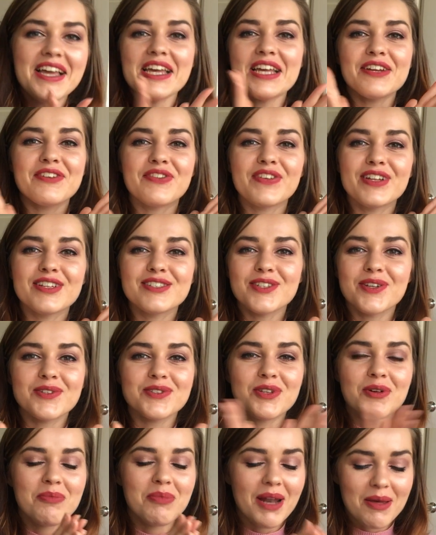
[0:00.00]
It feels so
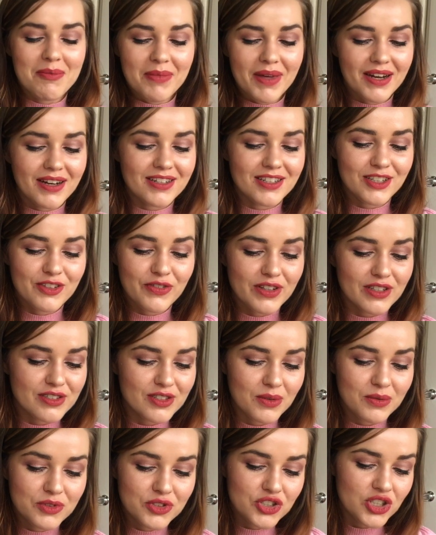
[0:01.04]
plump, and it just feels
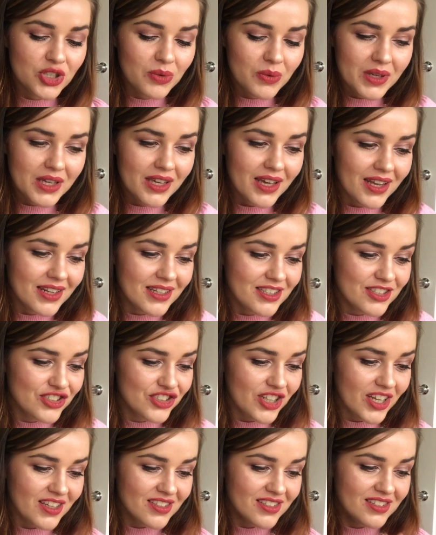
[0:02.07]
so dewy, and it's
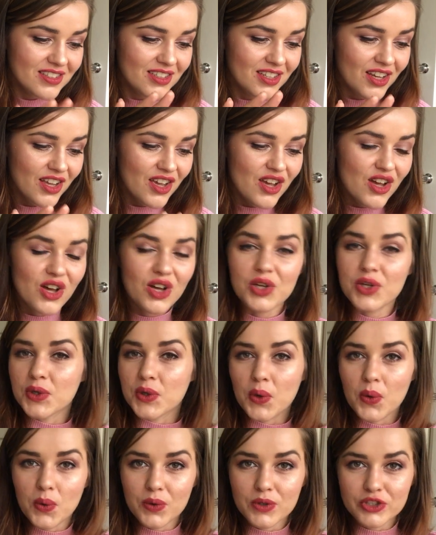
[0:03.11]
just
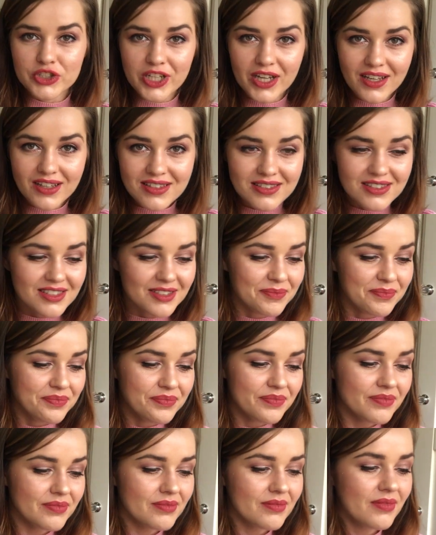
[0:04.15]
gorgeous.
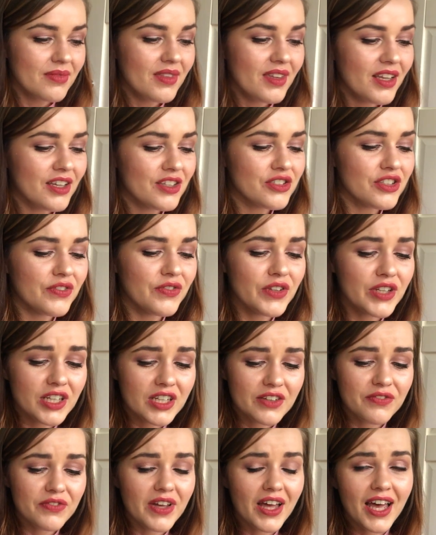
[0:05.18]
So if you're
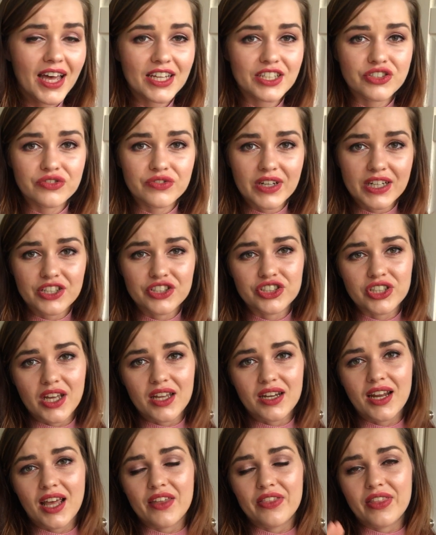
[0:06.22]
looking for
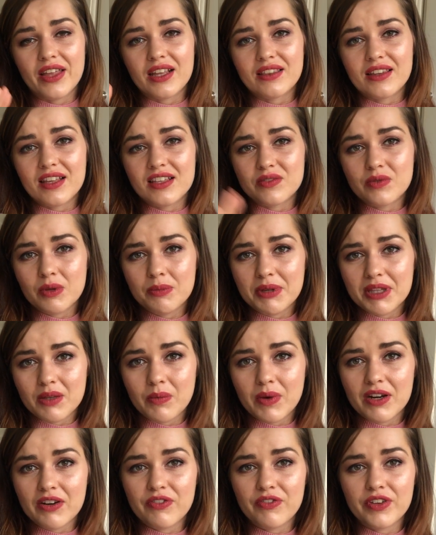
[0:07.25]
hydration, I think this will be the
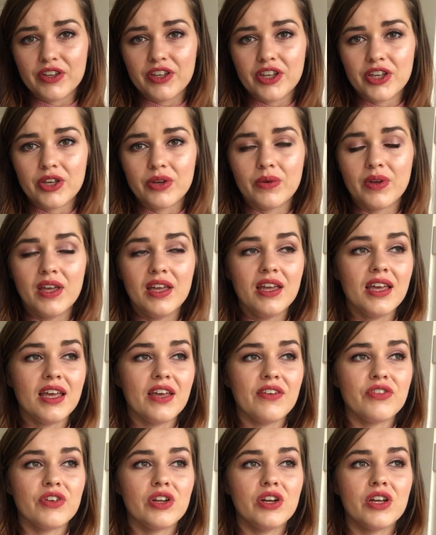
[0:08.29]
one for you.
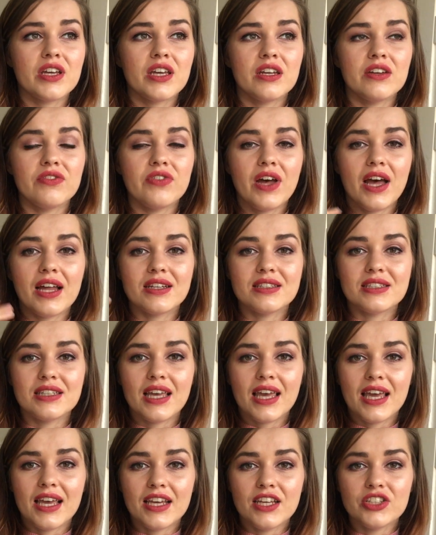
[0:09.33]
If you're looking for
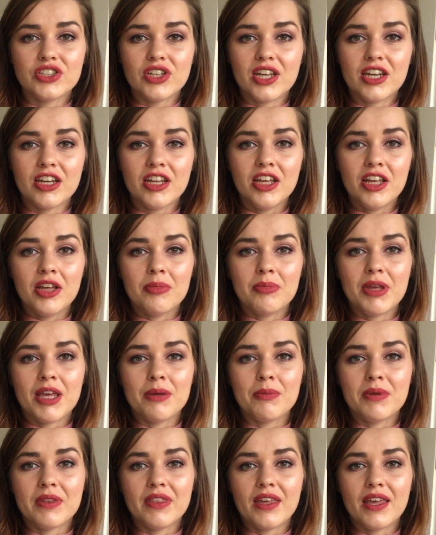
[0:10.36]
anti-aging,
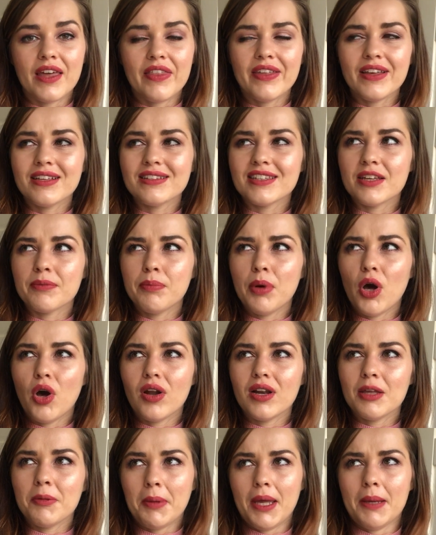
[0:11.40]
maybe I think it's a
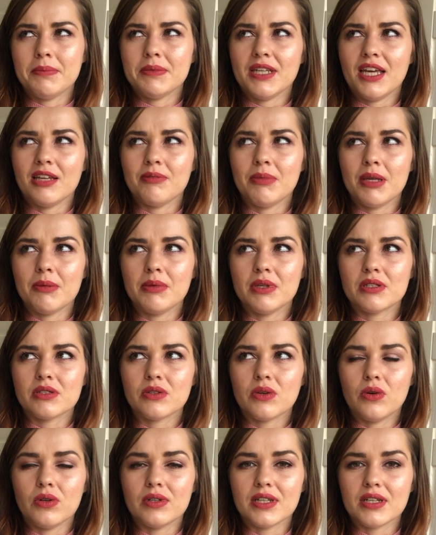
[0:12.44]
polypeptide, maybe it's
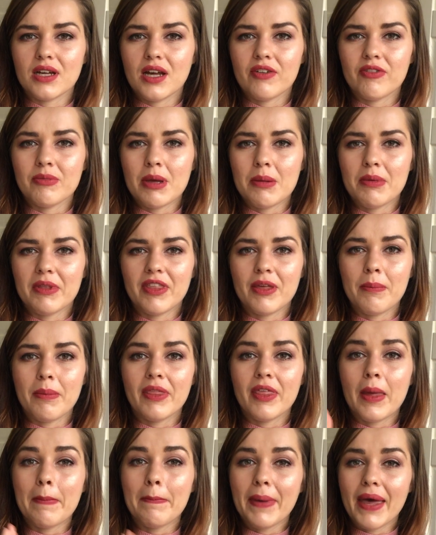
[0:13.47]
called, I can't remember, but
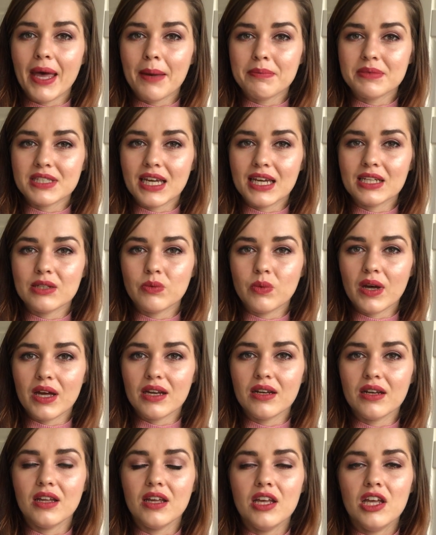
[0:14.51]
the peptide one